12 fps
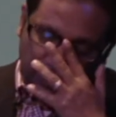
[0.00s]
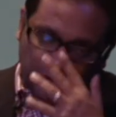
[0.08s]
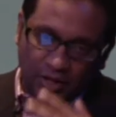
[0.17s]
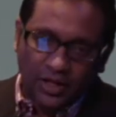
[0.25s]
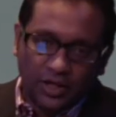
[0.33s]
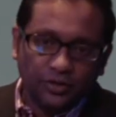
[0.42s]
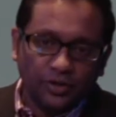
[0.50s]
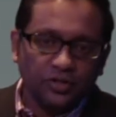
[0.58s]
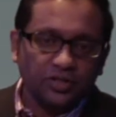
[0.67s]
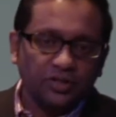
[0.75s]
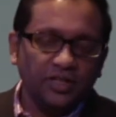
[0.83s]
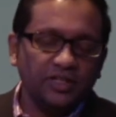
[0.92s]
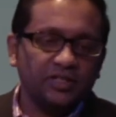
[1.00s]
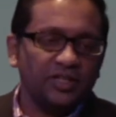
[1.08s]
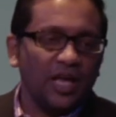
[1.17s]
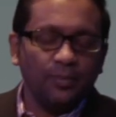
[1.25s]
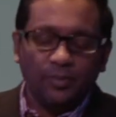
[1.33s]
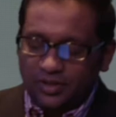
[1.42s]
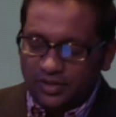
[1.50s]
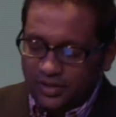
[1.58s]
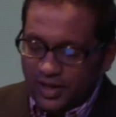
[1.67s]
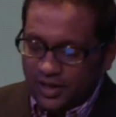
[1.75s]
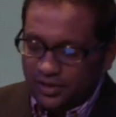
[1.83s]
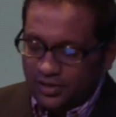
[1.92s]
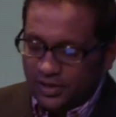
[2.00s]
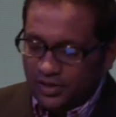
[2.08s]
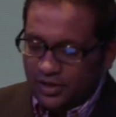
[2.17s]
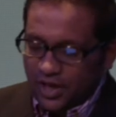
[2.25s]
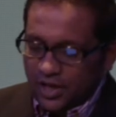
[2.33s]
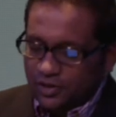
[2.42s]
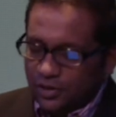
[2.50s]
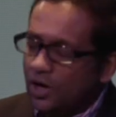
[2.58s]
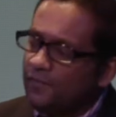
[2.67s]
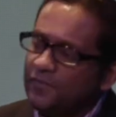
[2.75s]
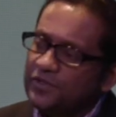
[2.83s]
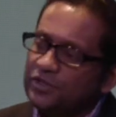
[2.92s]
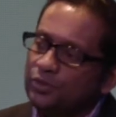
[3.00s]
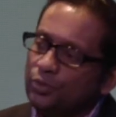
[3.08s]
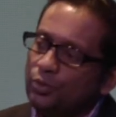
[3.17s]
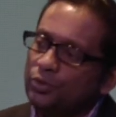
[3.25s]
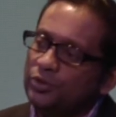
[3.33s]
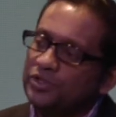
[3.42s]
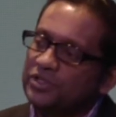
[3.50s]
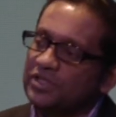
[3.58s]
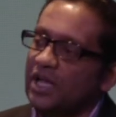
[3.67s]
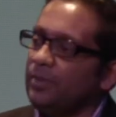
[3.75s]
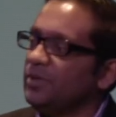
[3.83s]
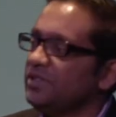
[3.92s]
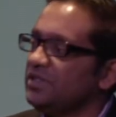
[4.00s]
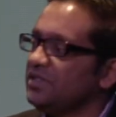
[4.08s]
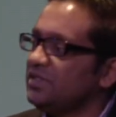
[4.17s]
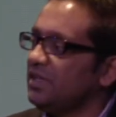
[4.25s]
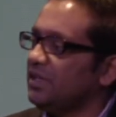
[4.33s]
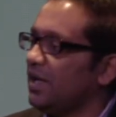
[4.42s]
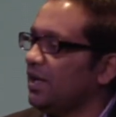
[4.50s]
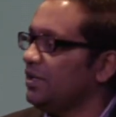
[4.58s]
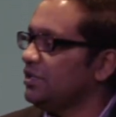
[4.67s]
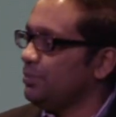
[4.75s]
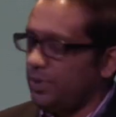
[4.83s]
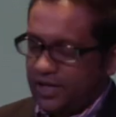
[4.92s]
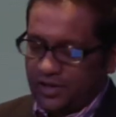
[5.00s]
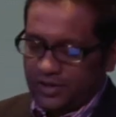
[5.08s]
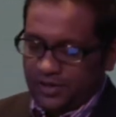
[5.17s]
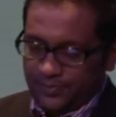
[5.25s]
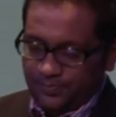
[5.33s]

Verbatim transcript: And the nurse leads Simon there, and the officer orders Simon to sit at his bed.